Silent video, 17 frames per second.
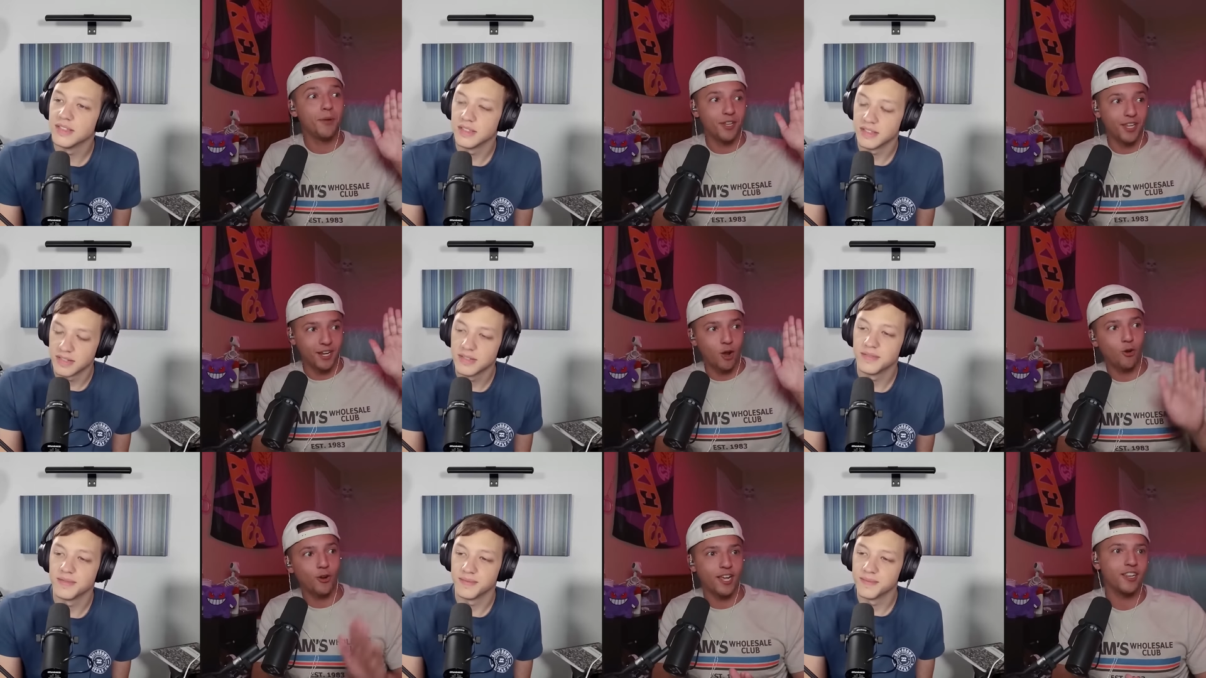Speaker 1: but
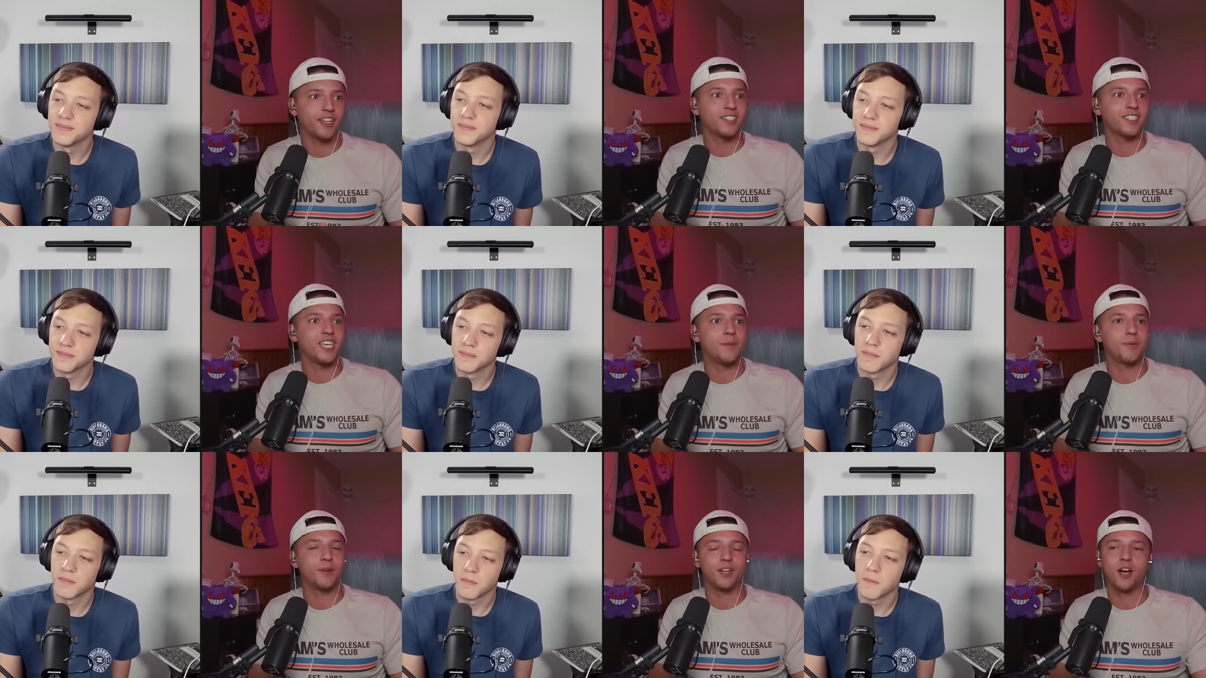like, okay, let's
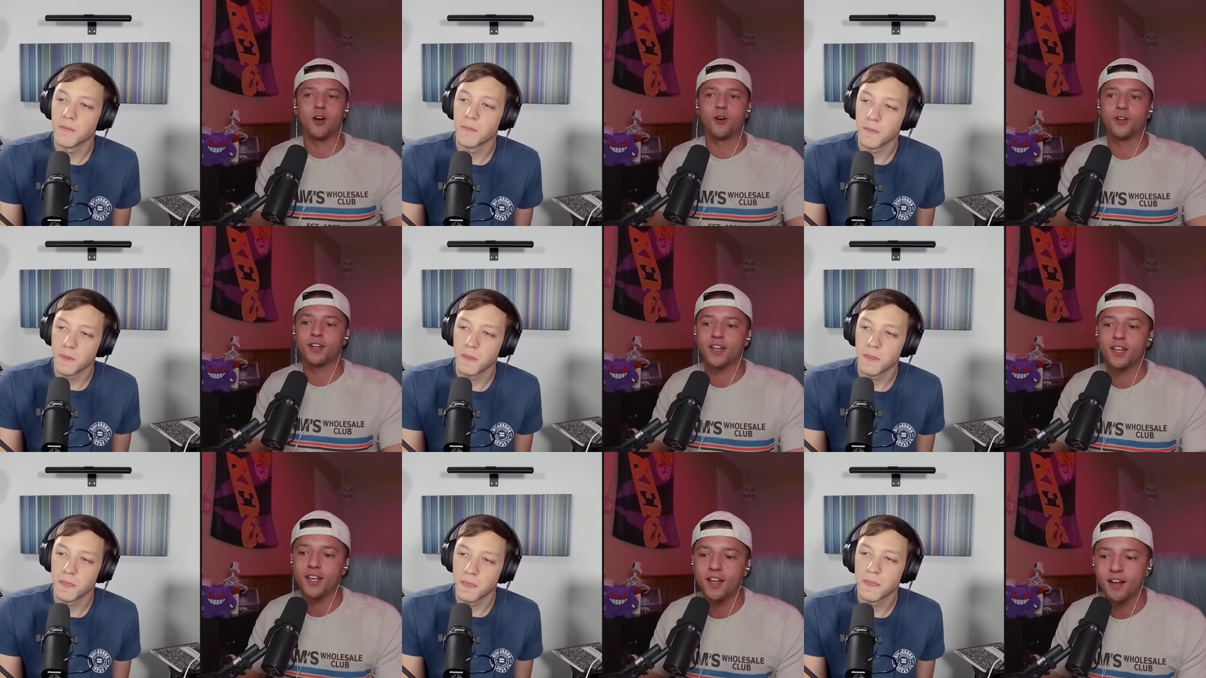keep it
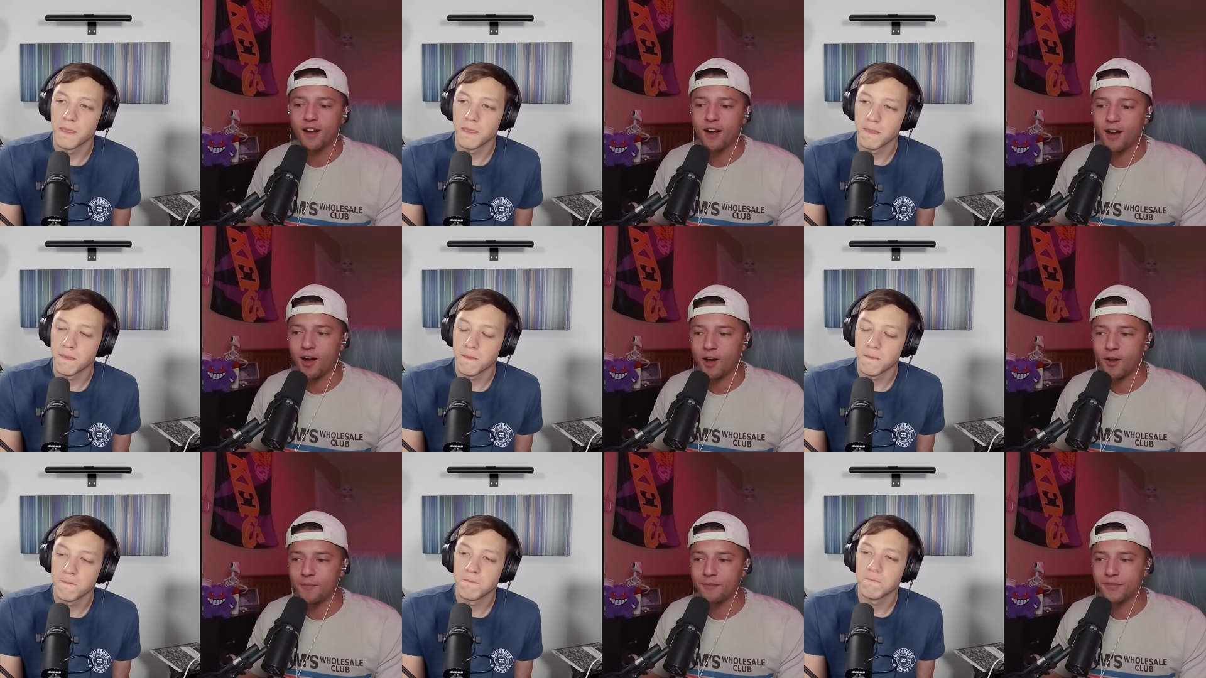going.
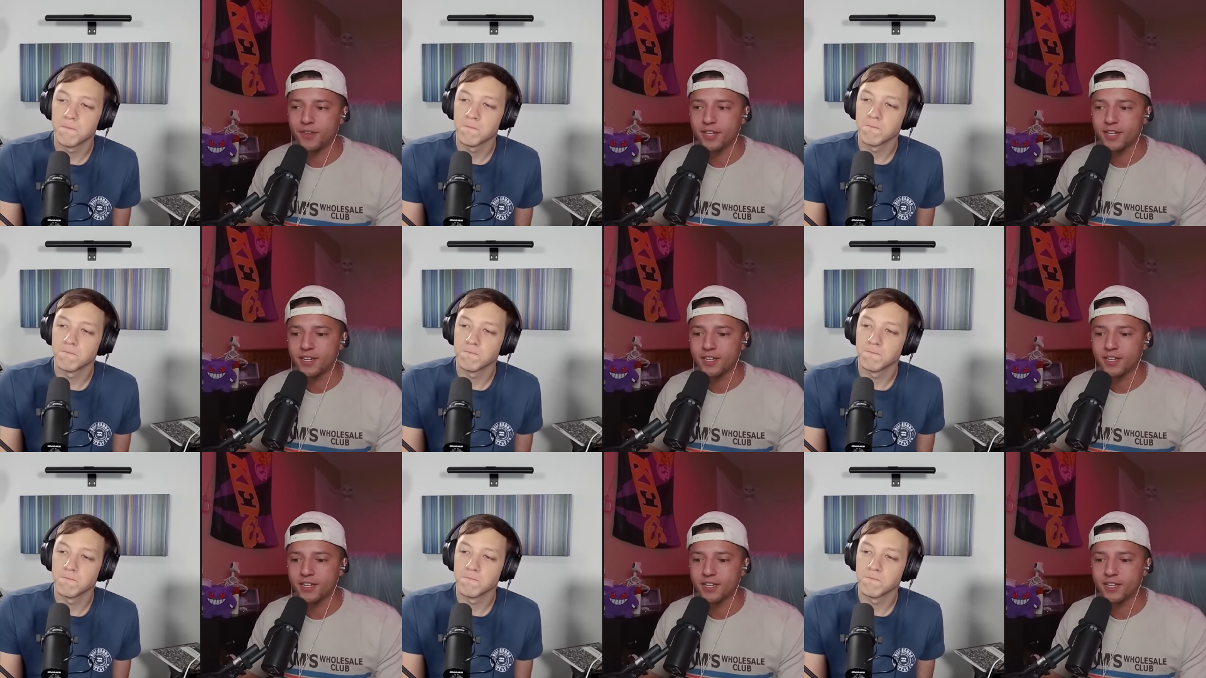Um,